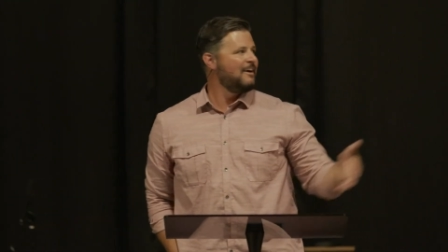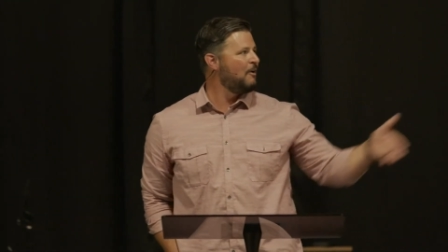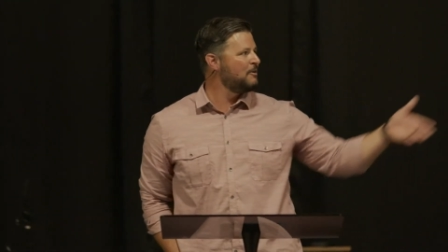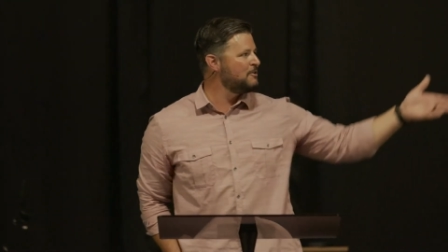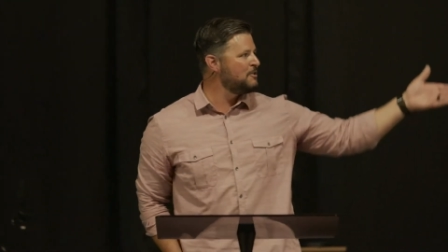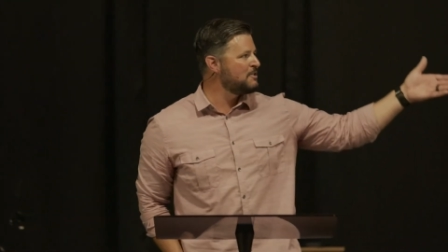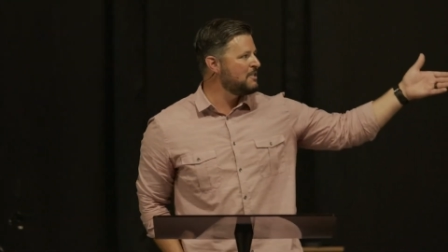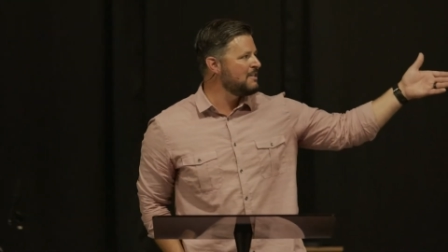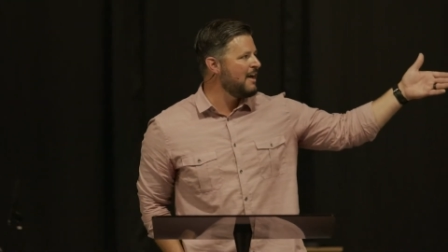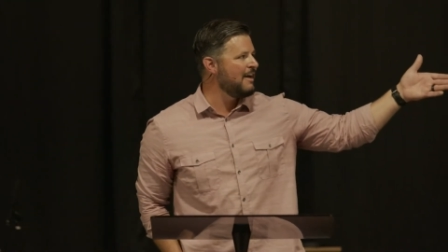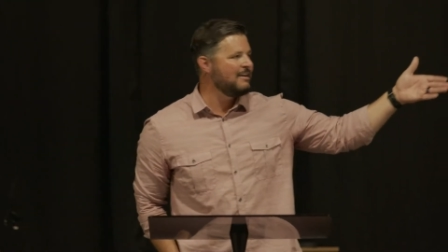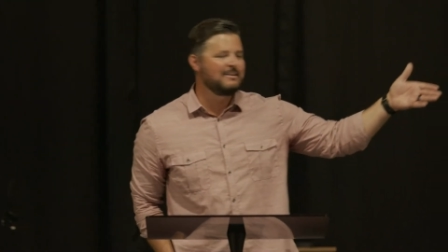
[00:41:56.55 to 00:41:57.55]
Oh, did you see
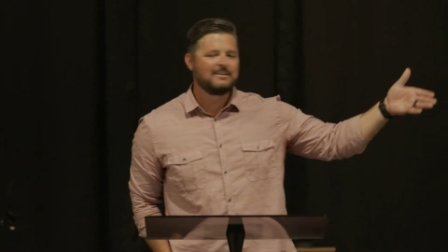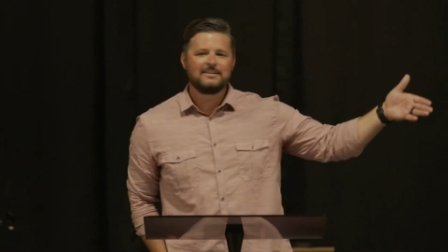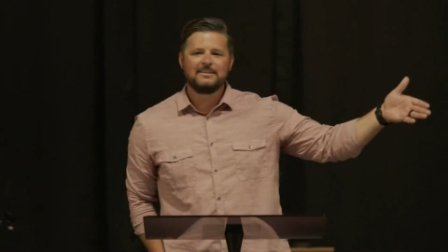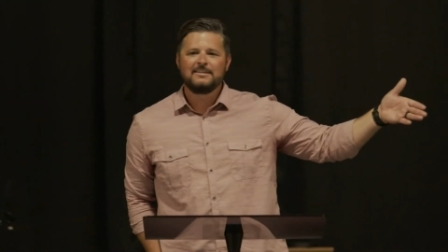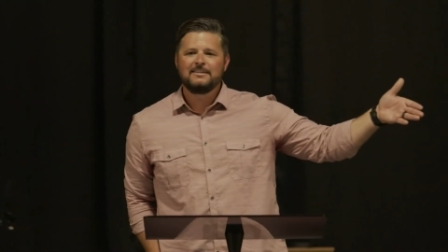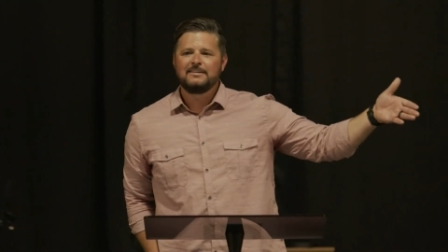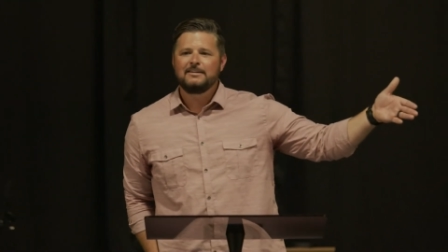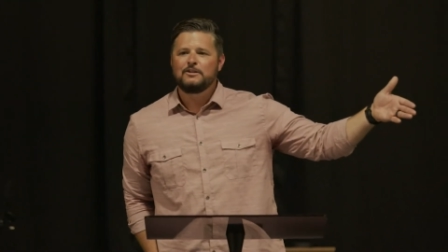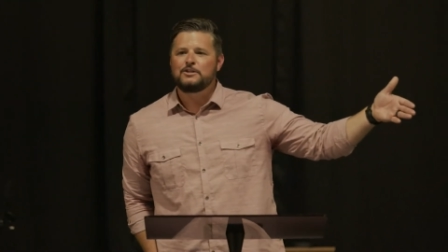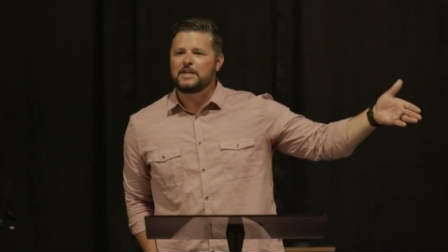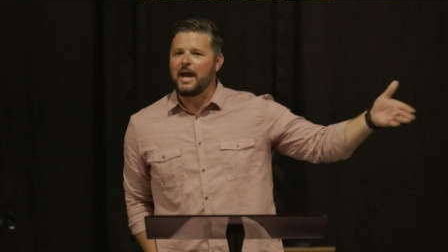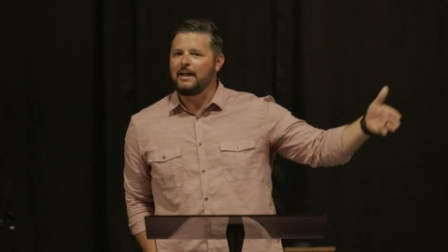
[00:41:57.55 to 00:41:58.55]
that?
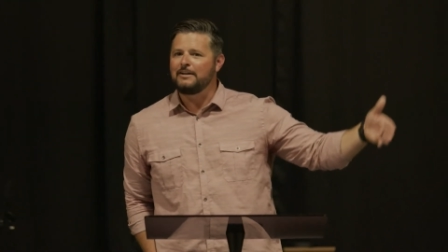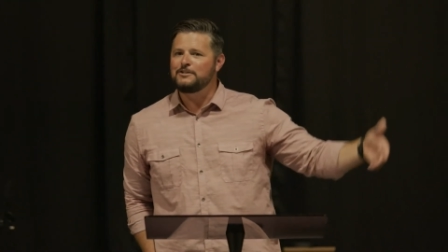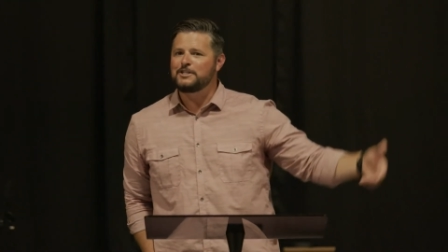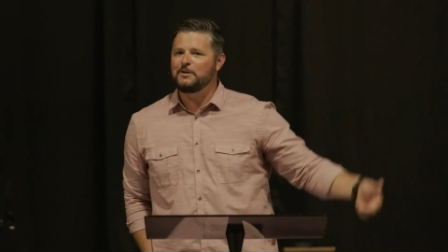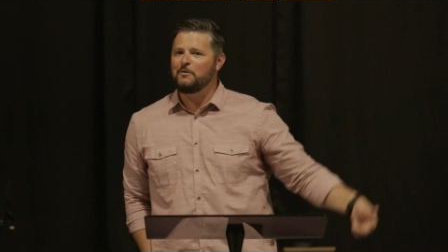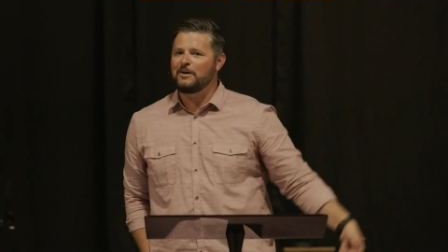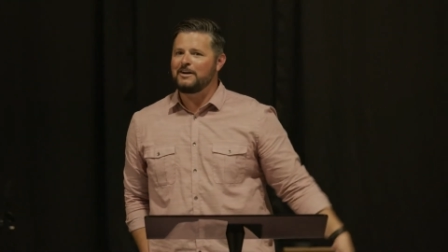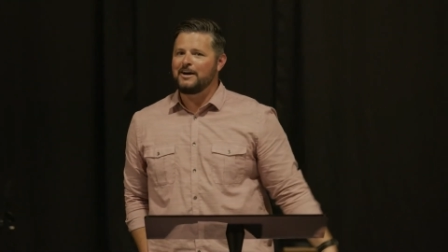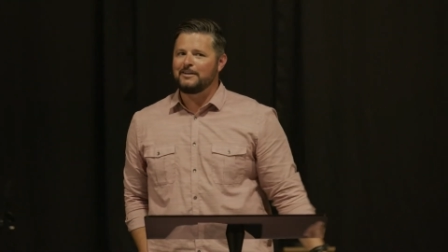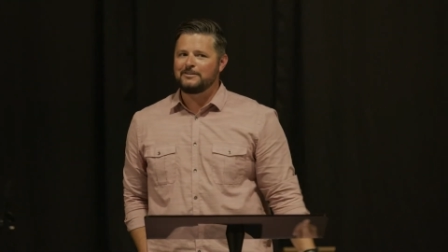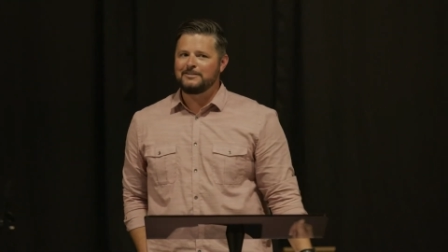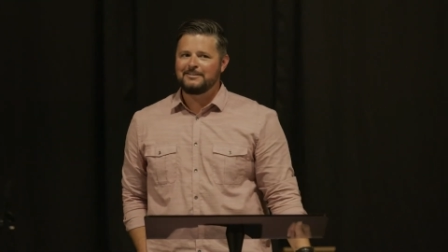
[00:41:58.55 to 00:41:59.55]
Challenging one
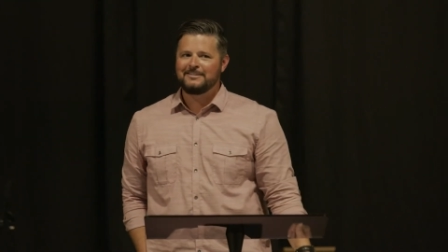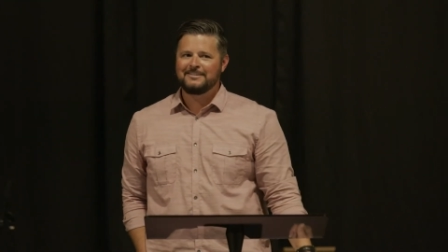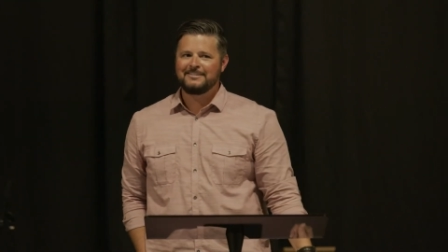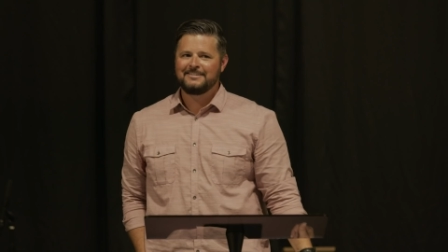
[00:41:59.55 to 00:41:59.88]
another.